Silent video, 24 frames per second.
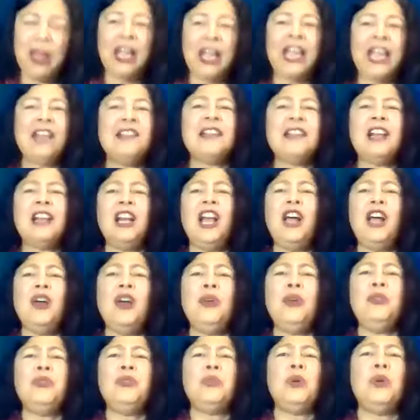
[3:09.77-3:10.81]
His
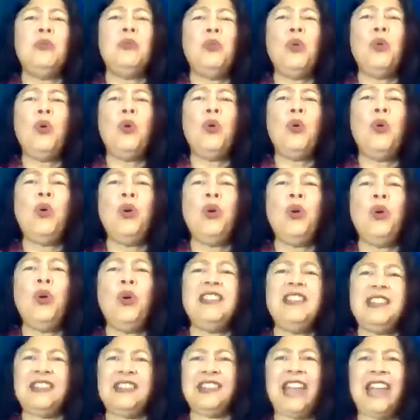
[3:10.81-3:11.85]
clothes were worn and
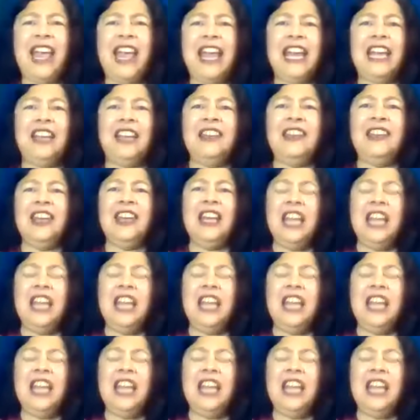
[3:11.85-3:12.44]
stained.